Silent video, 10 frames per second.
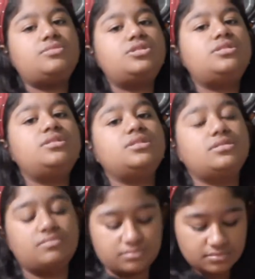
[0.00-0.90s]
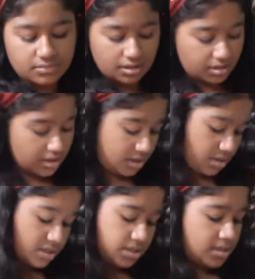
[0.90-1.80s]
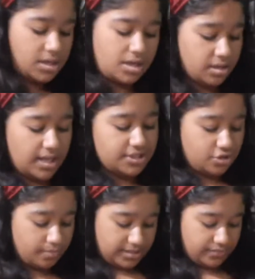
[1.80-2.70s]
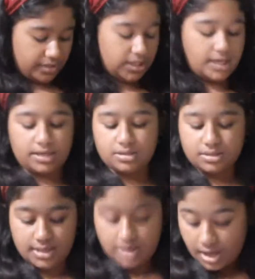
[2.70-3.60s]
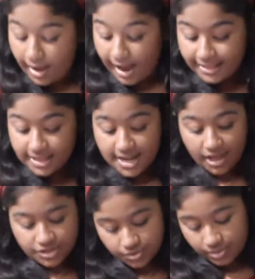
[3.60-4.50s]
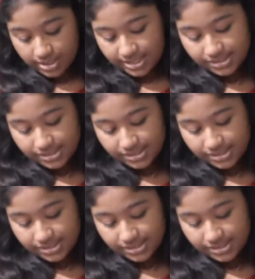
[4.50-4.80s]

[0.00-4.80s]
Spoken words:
on. I'll just open it. Okay. And the next one is